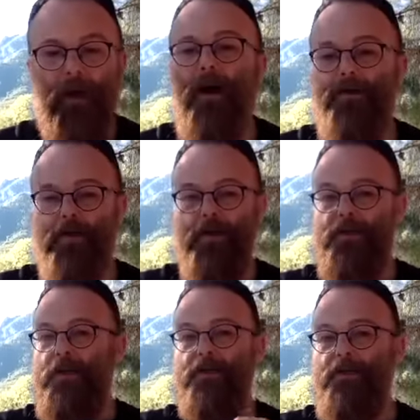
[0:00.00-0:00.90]
Our
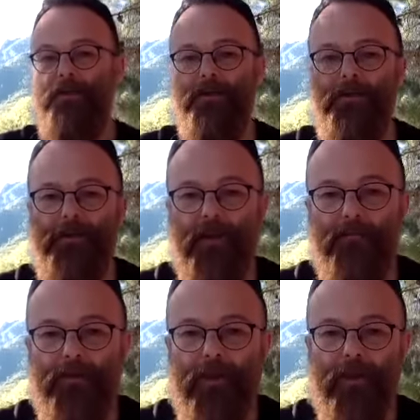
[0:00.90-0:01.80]
digestion does the
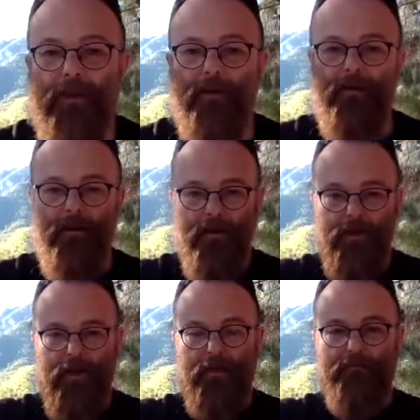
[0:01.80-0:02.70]
same thing.
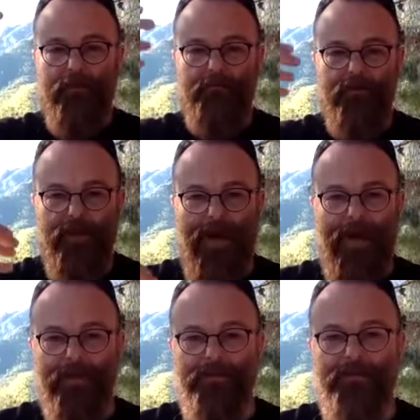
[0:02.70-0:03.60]
If we're
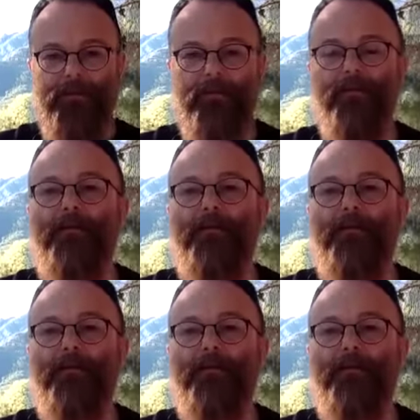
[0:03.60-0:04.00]
relaxed,